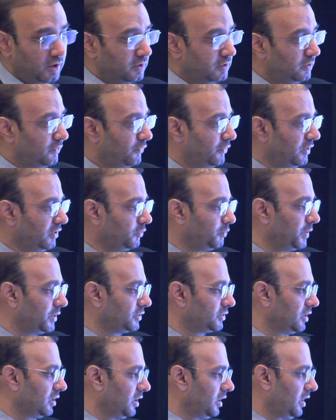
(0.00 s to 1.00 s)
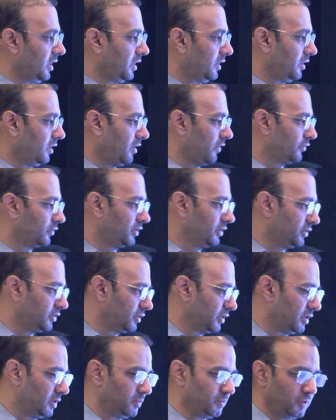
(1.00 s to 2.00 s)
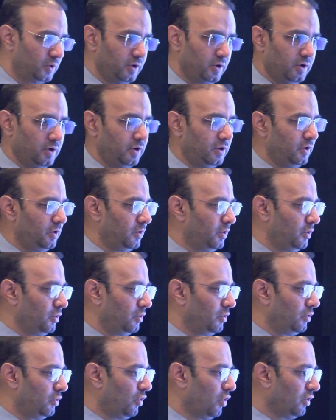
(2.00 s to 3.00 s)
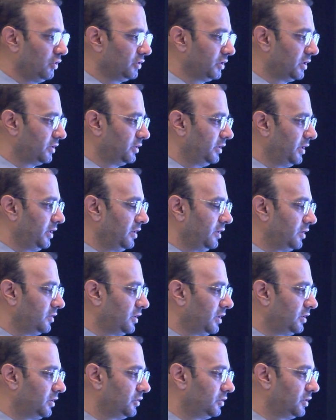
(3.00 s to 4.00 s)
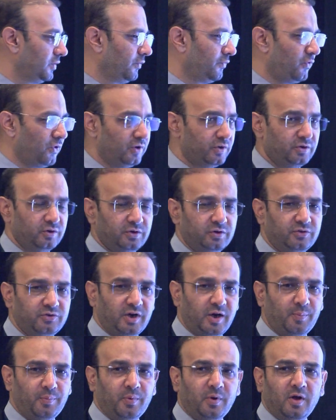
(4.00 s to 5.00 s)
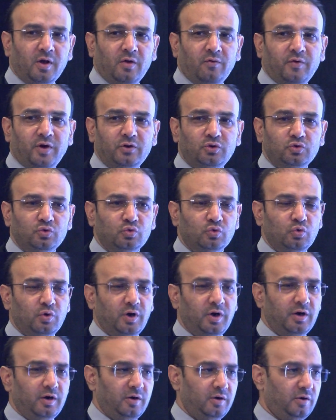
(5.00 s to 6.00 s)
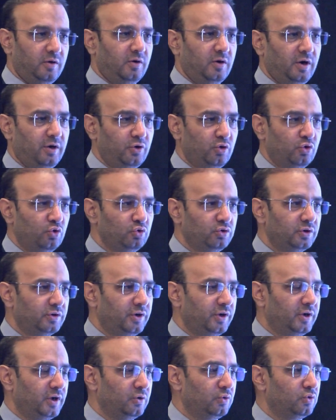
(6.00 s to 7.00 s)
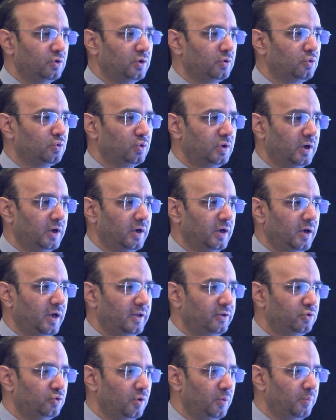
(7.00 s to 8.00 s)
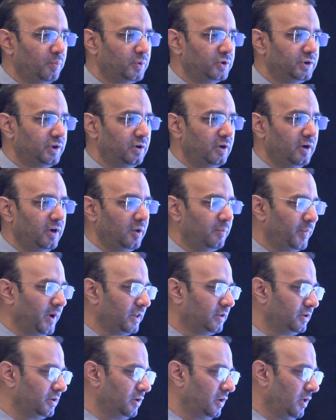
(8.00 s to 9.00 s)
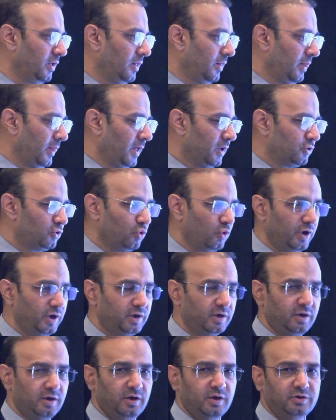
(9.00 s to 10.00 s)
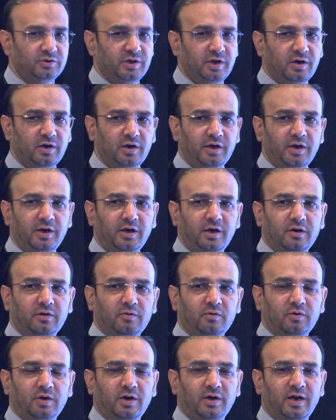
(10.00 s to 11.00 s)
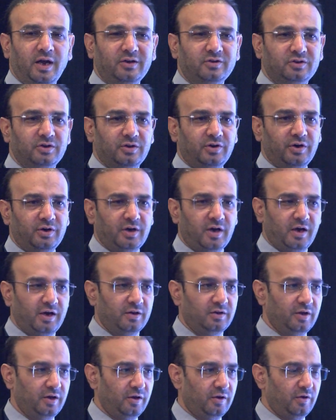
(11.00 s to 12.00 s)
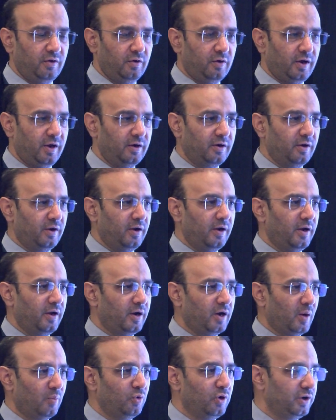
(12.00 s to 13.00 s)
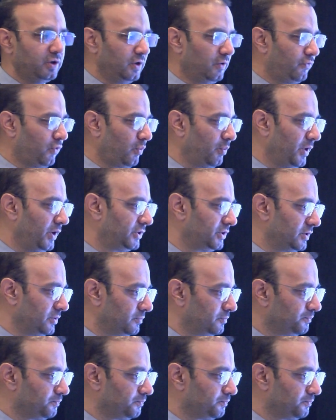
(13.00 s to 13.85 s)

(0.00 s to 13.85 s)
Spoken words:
The first picture of this nodes are there. That is the first step when you introduce the data to the SOM machine learning method. So it generally indexes the data and accumulates information.